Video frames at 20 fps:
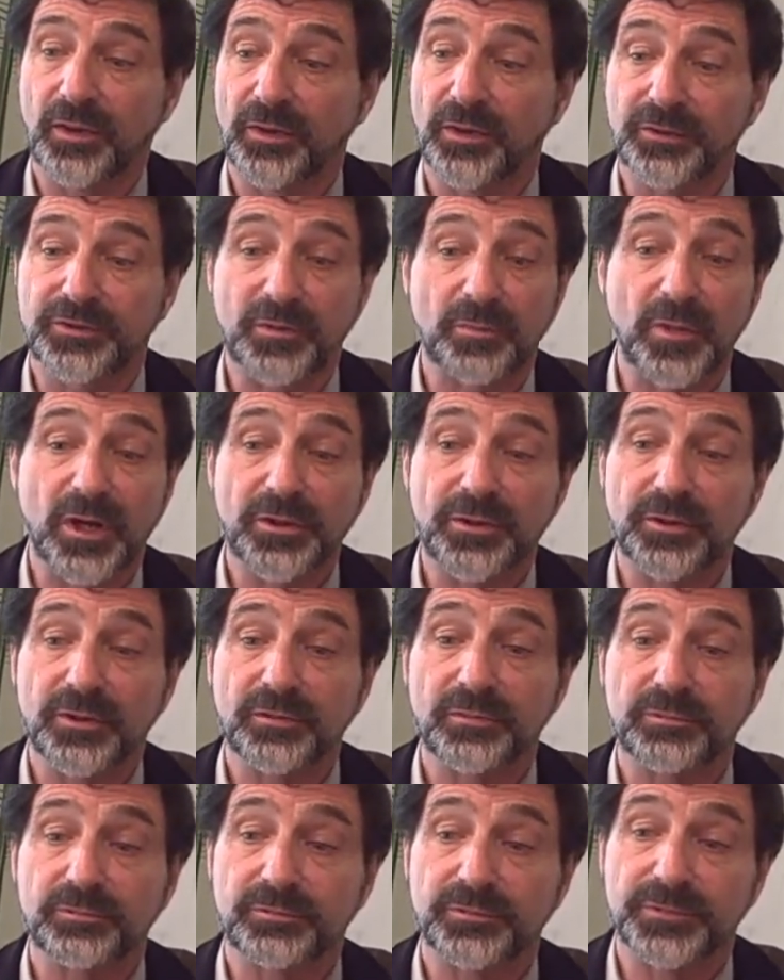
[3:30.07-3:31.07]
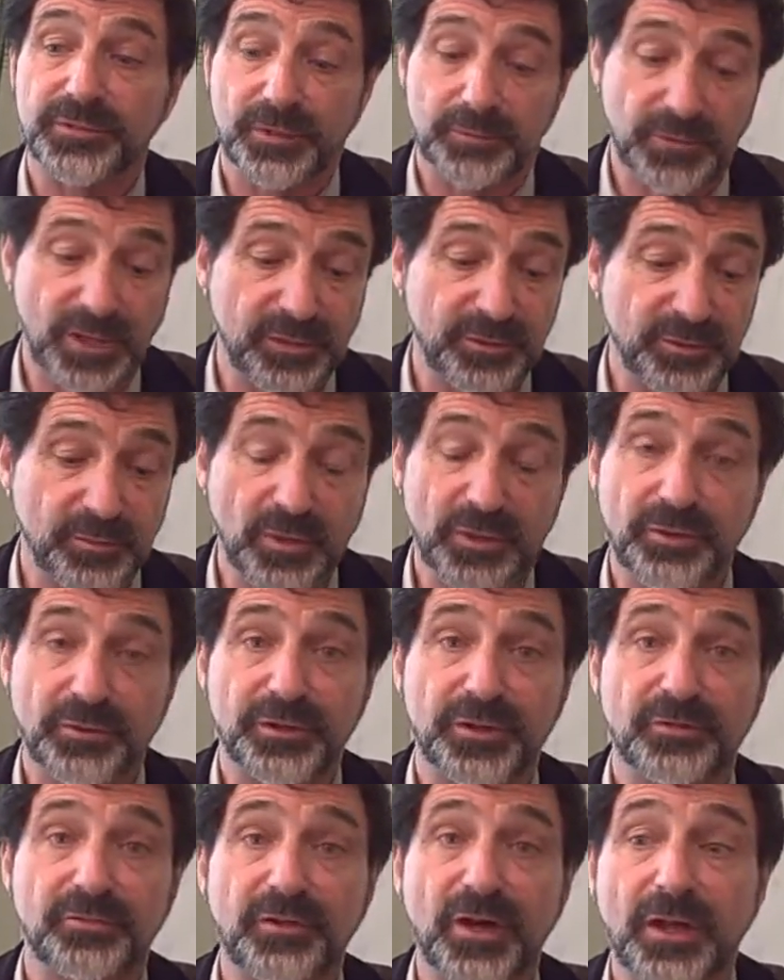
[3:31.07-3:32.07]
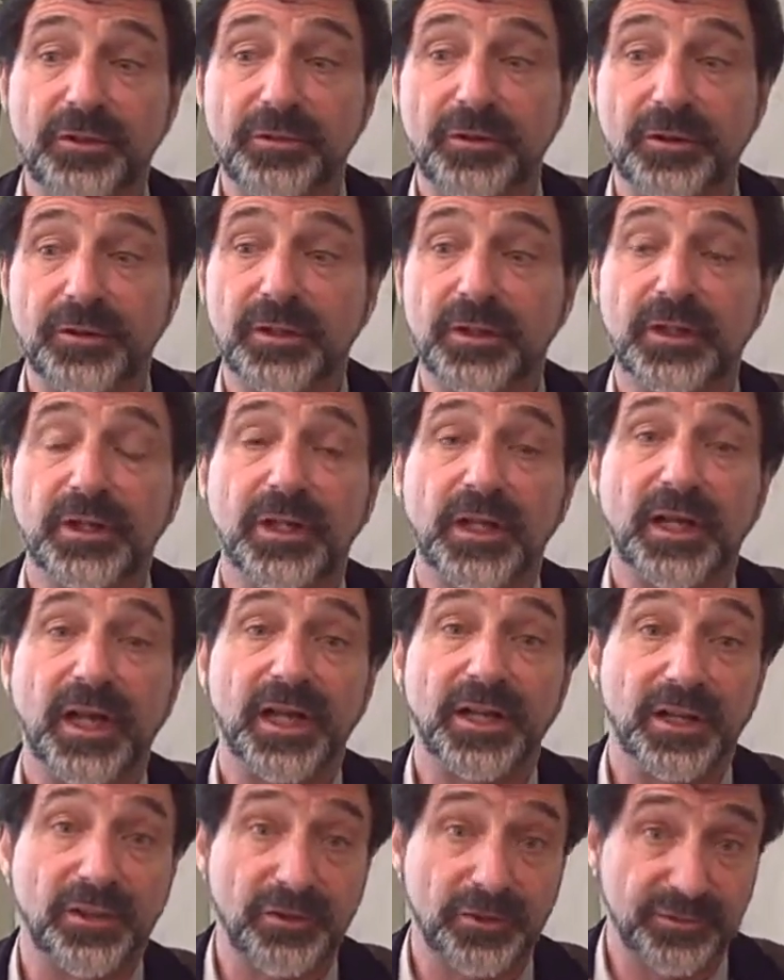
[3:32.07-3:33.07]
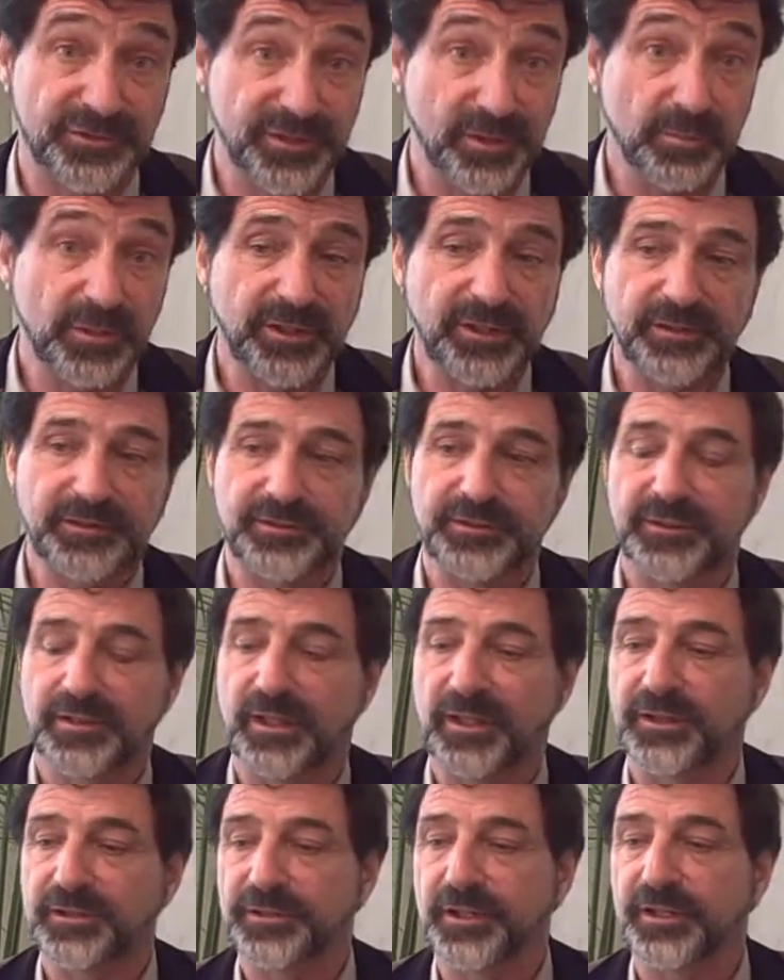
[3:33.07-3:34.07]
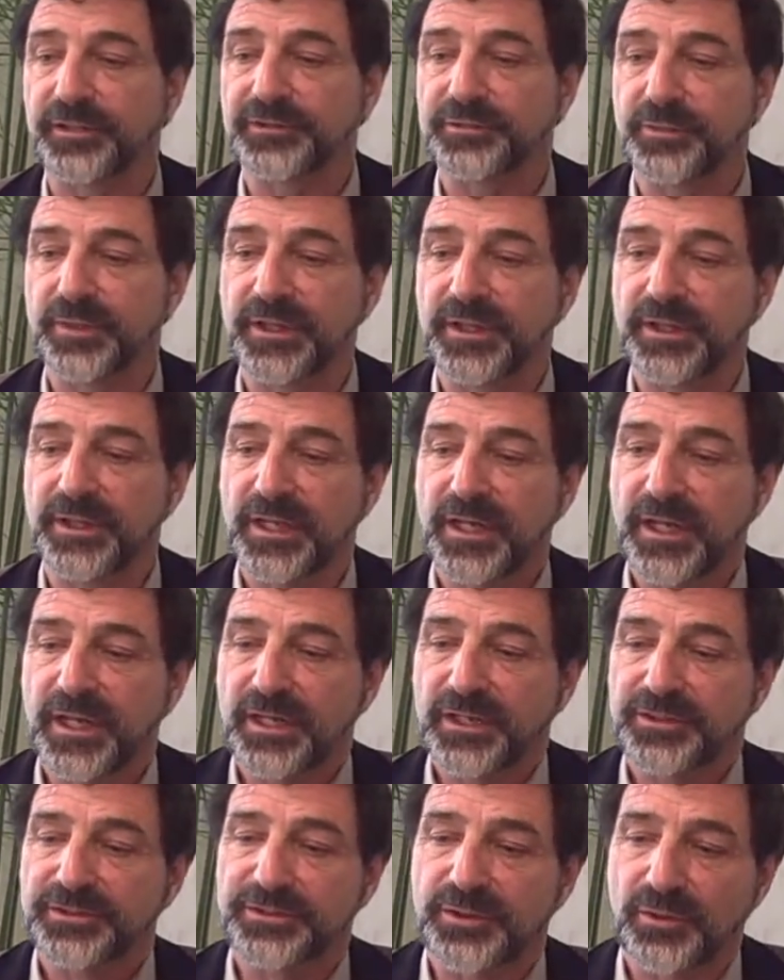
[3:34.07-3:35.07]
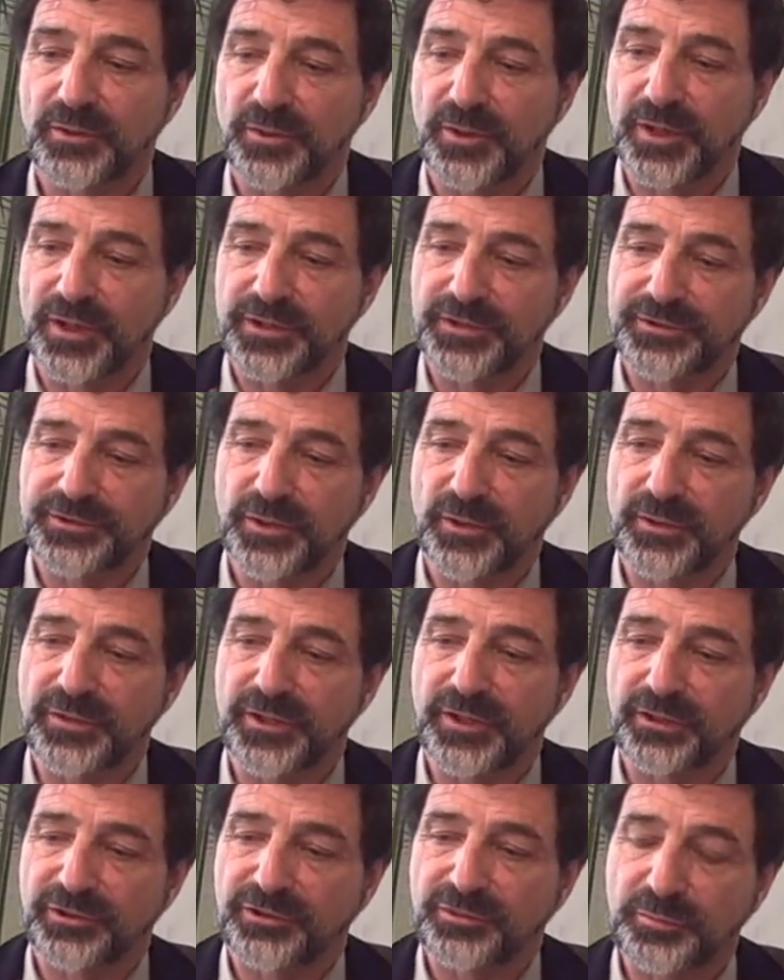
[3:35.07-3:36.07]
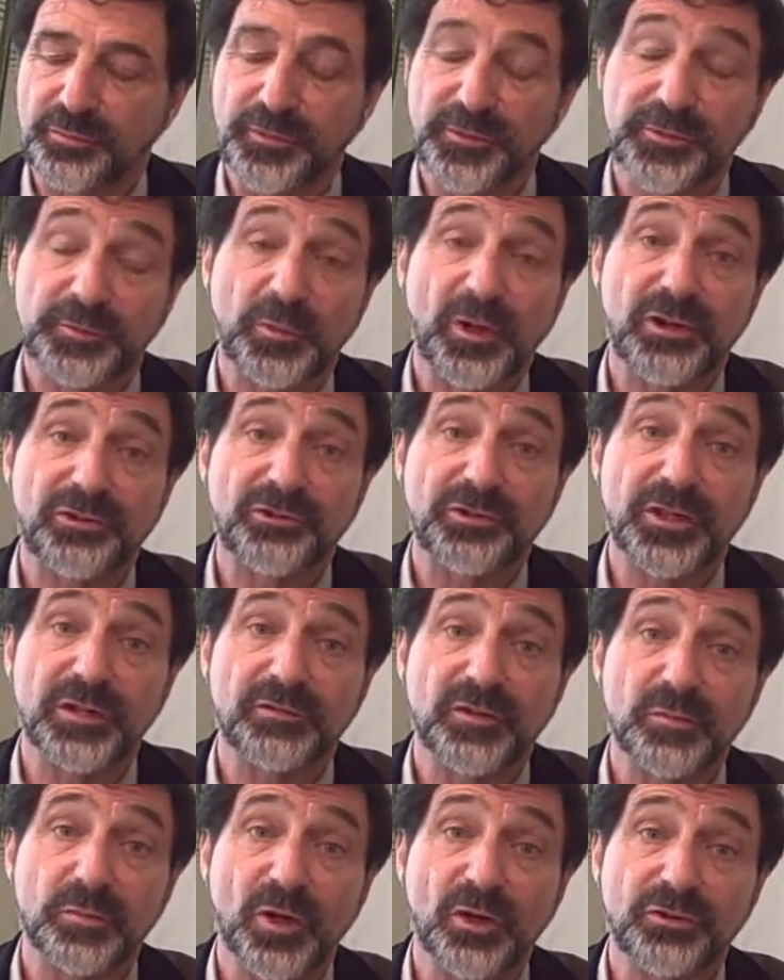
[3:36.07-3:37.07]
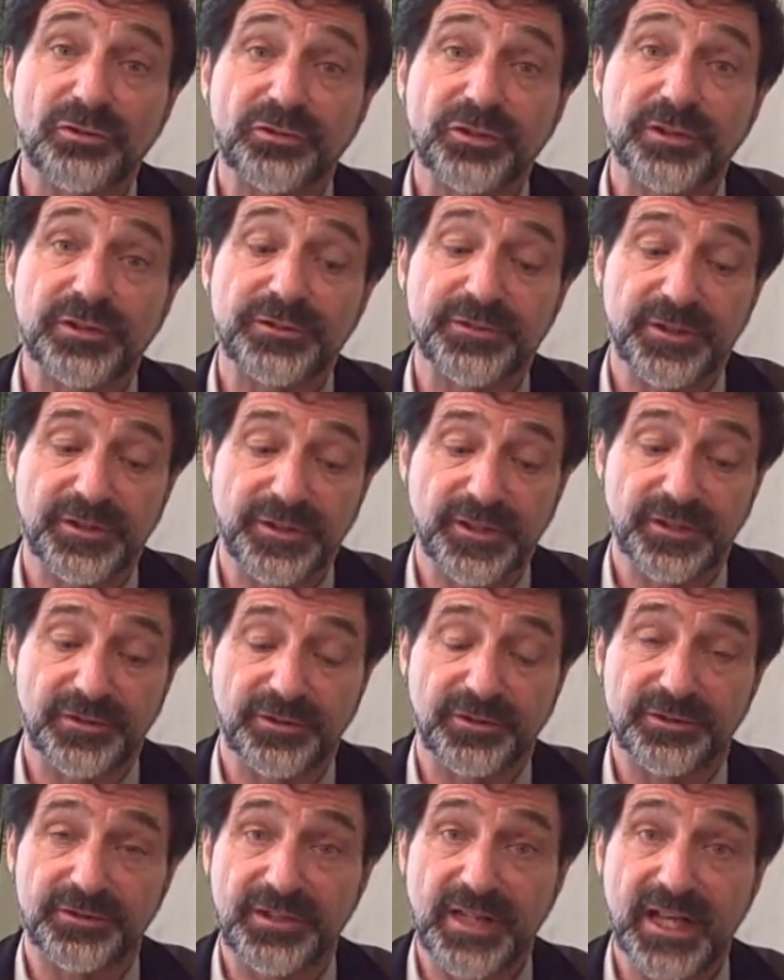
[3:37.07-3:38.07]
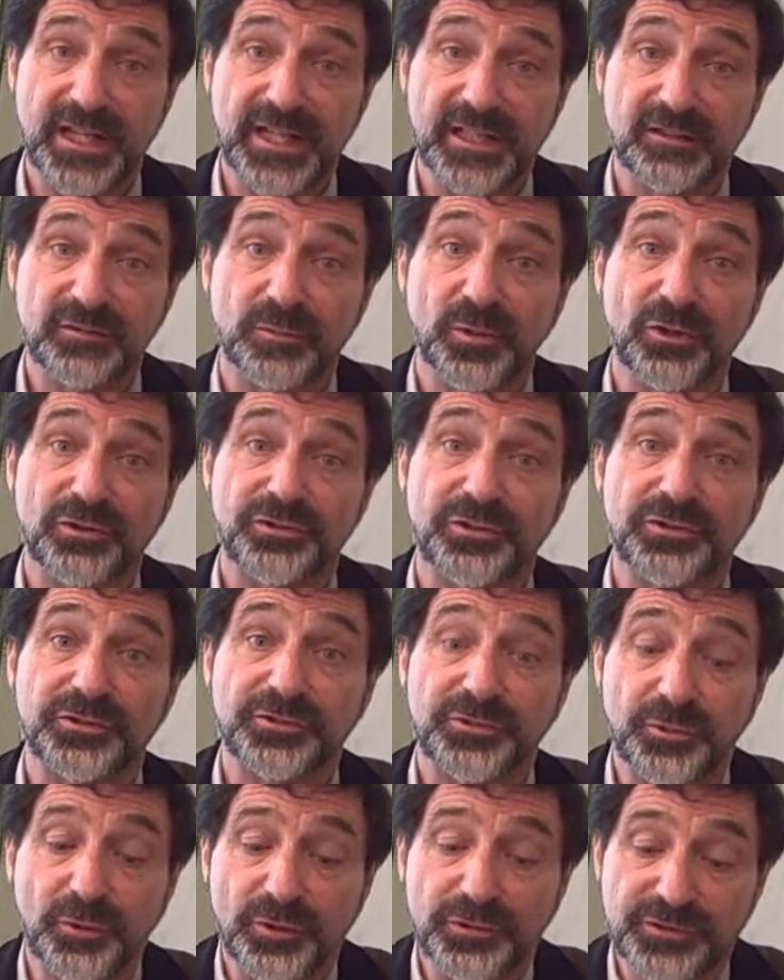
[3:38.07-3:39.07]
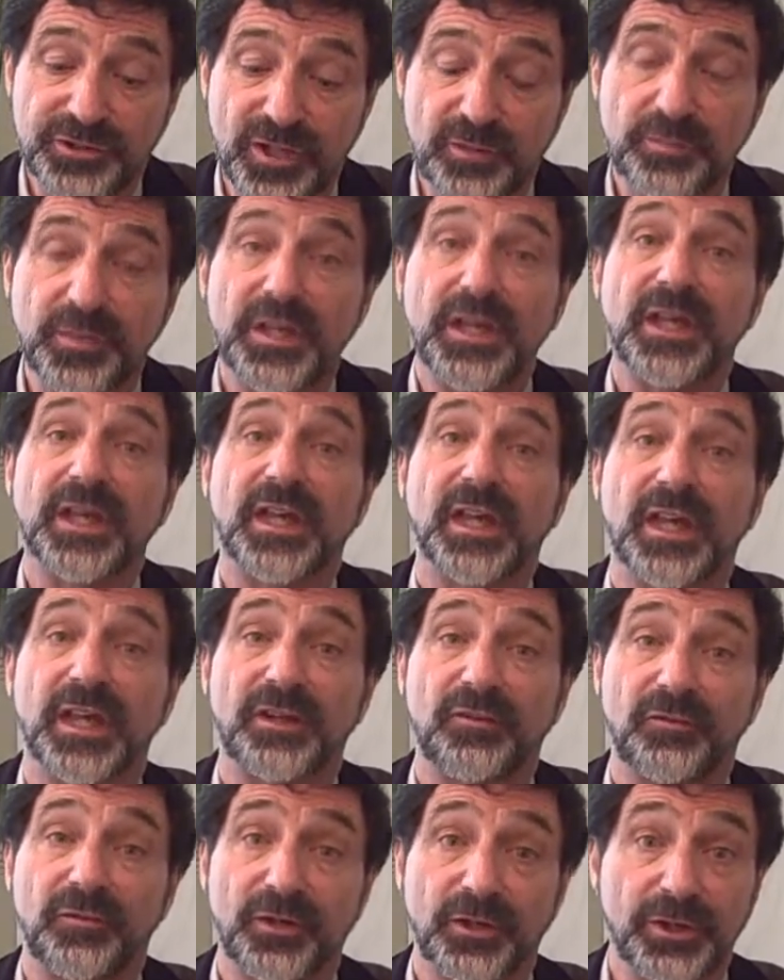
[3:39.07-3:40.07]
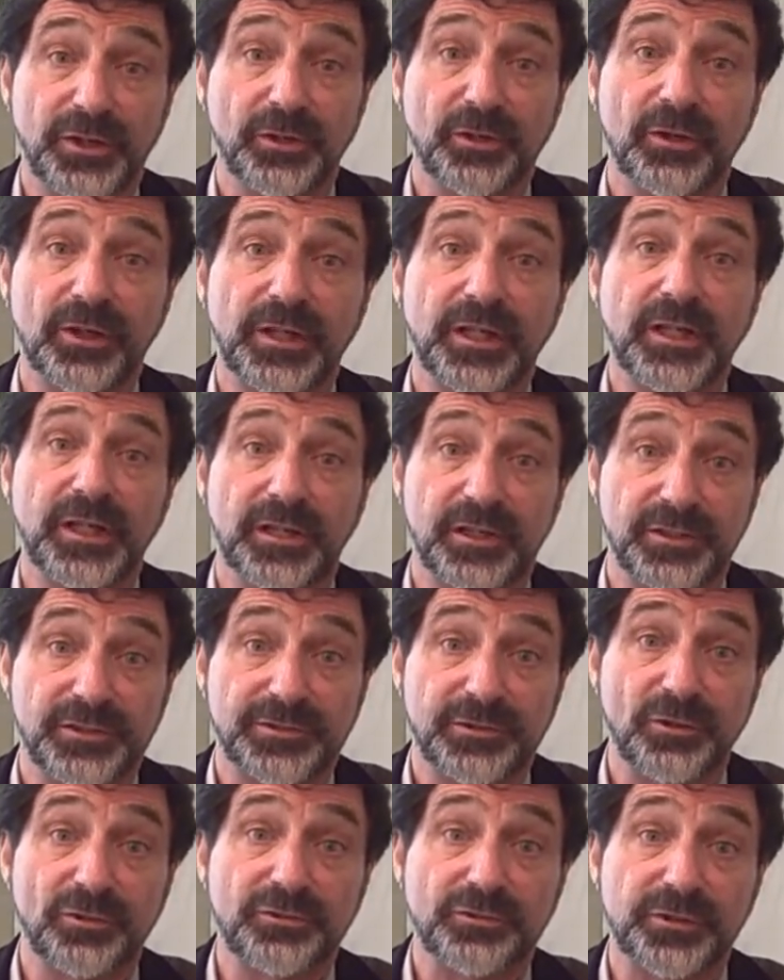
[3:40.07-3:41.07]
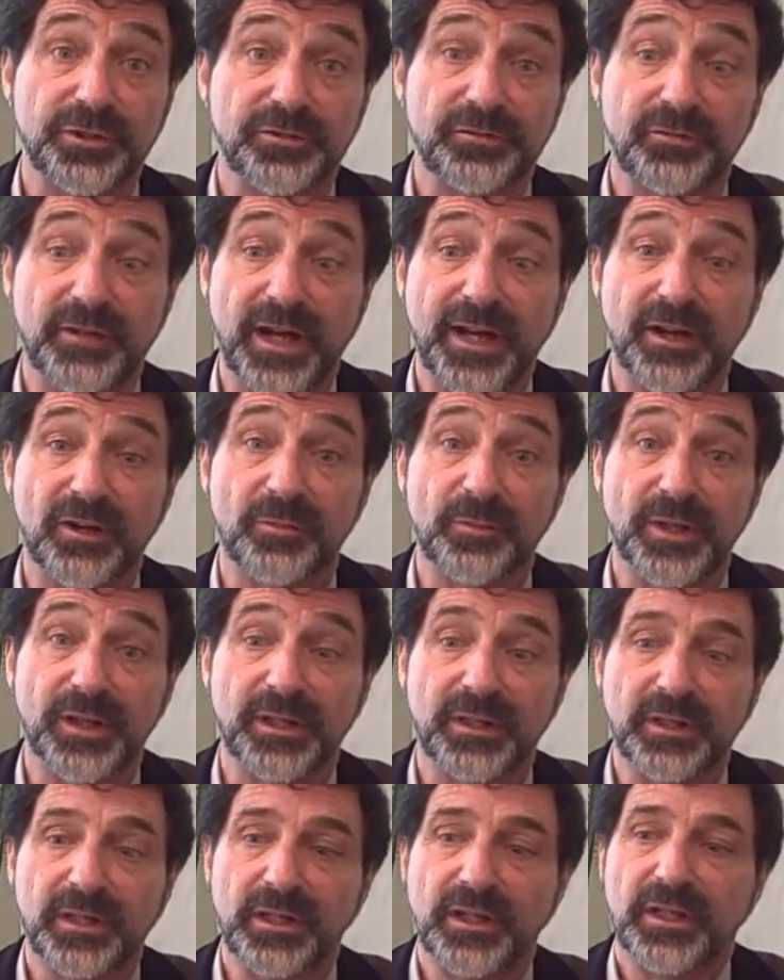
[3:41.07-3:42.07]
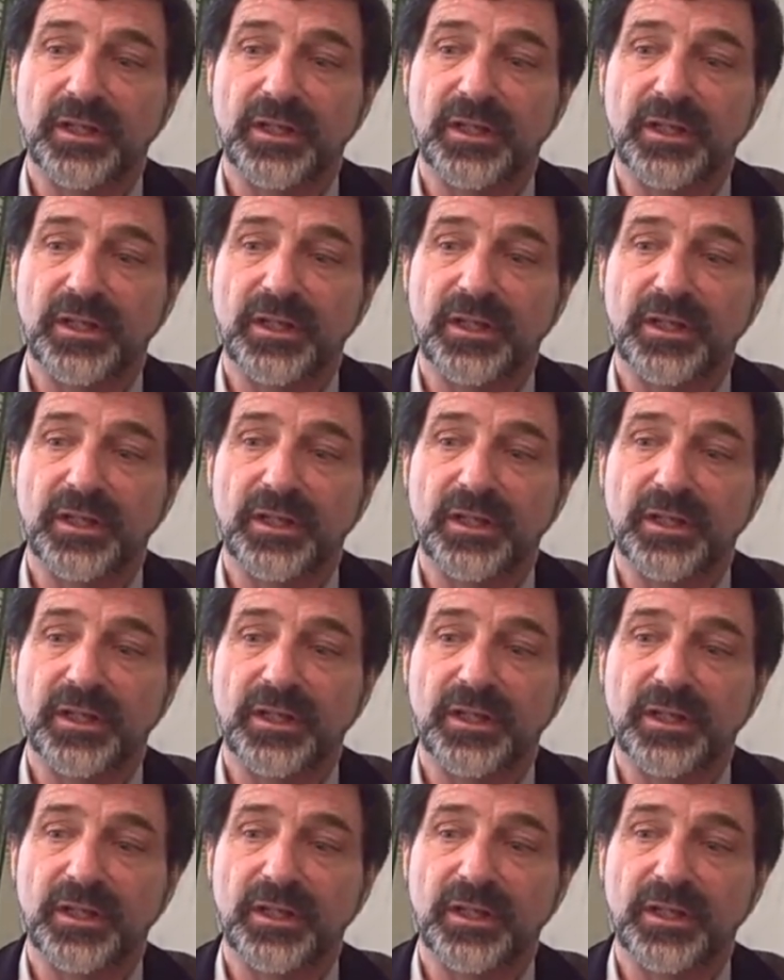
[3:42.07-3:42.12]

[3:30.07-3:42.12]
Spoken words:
There's a mother, sometimes a mother and father, and other siblings as well. So the expression of emotions and the understanding of emotions grows up very early in a social environment.